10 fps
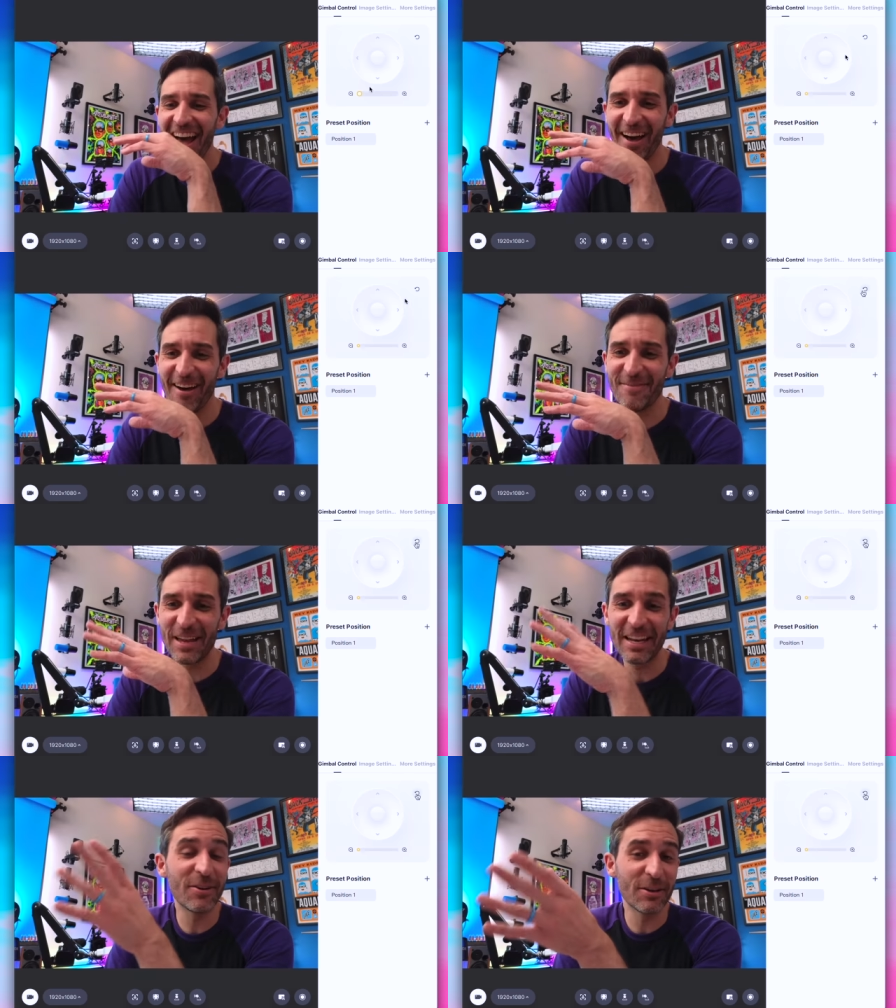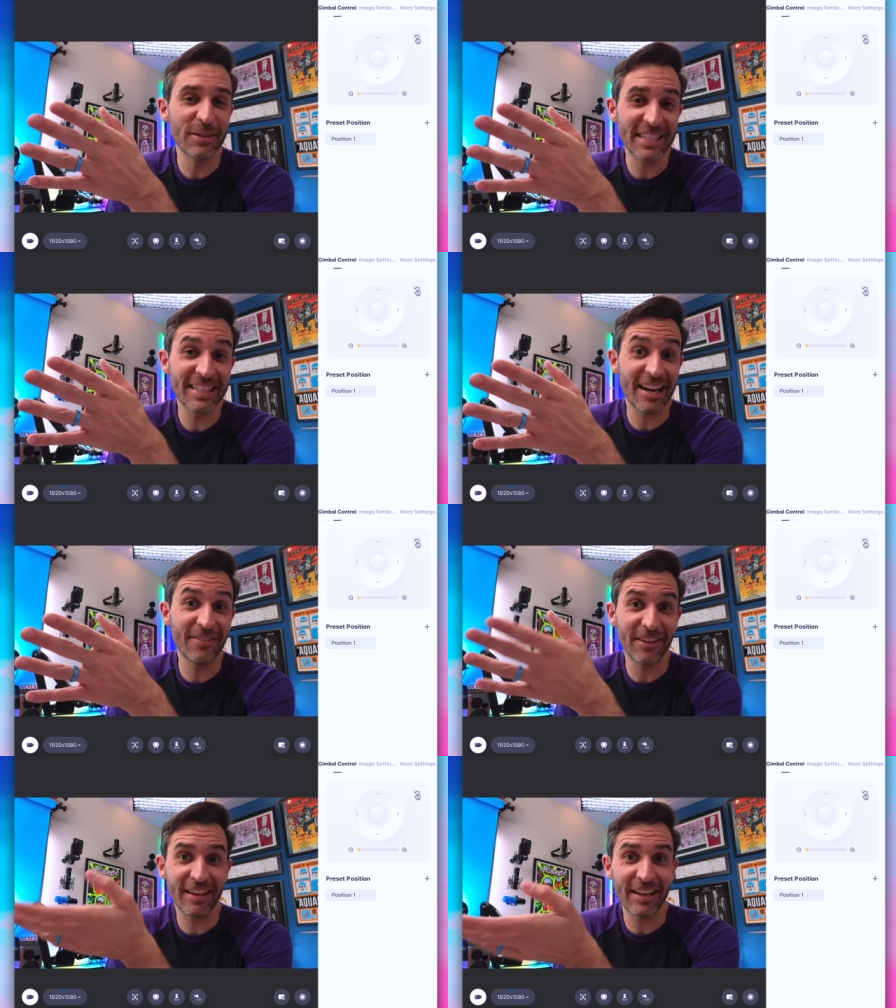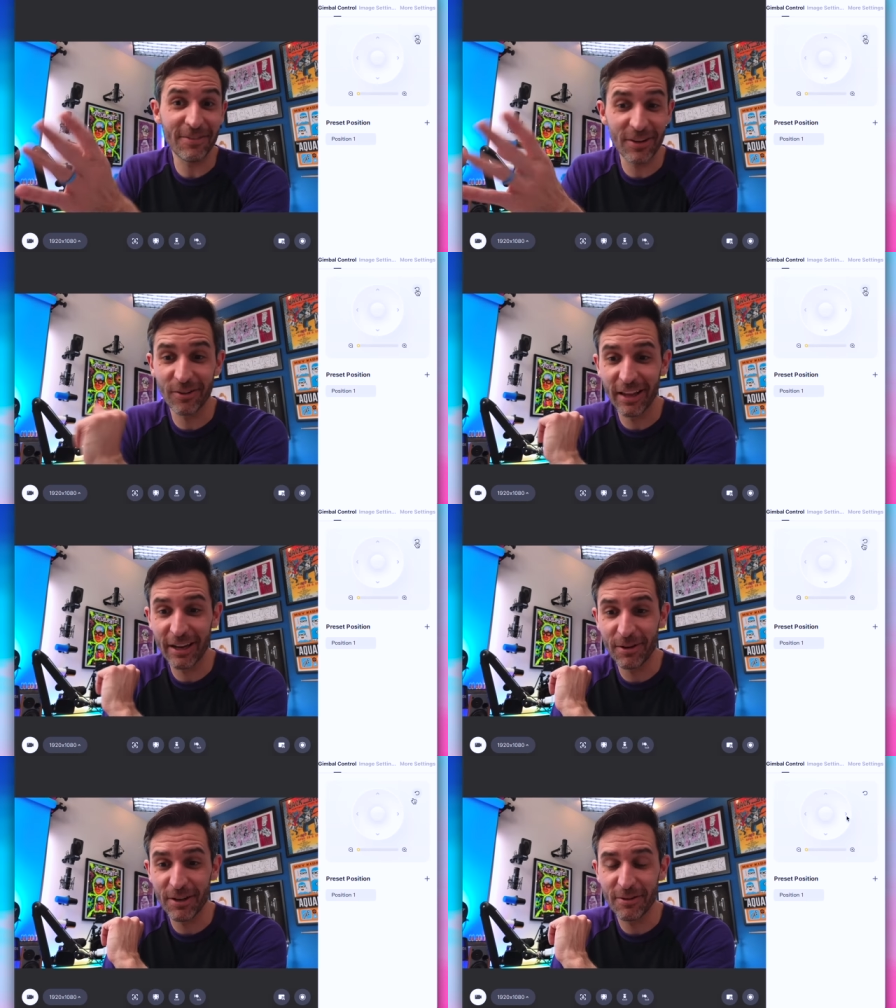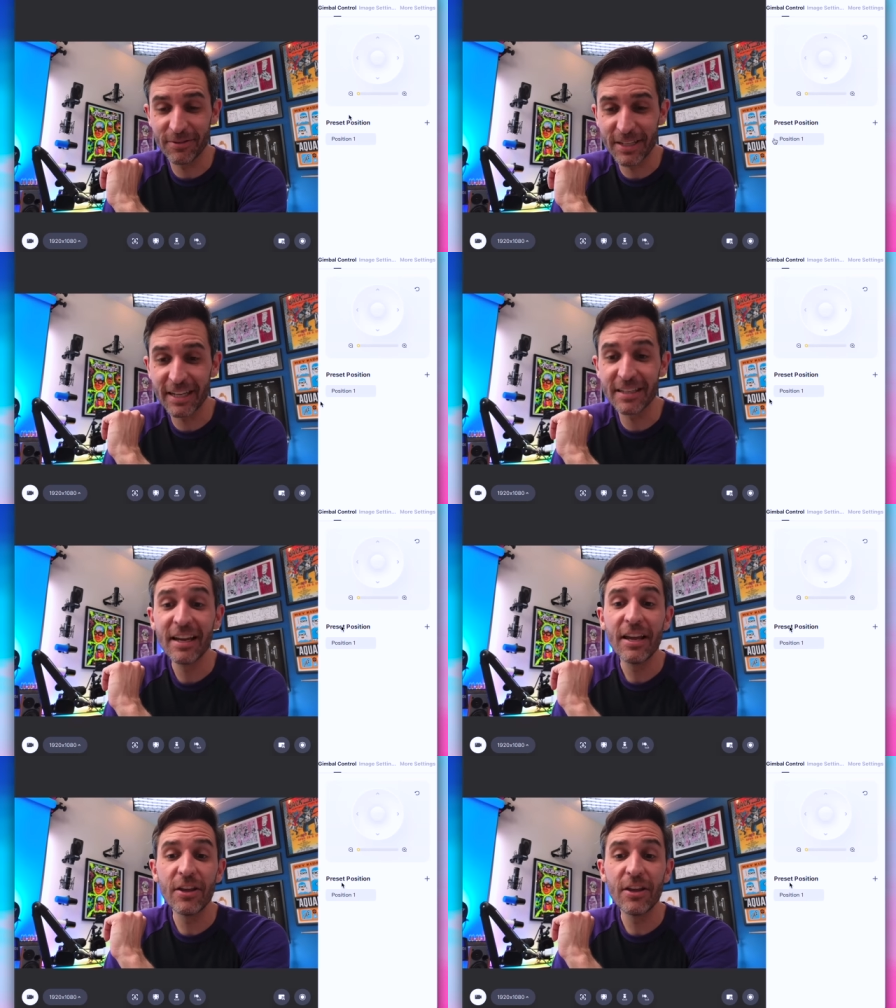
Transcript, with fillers: um, and you can reset everything if you don't like what you have done.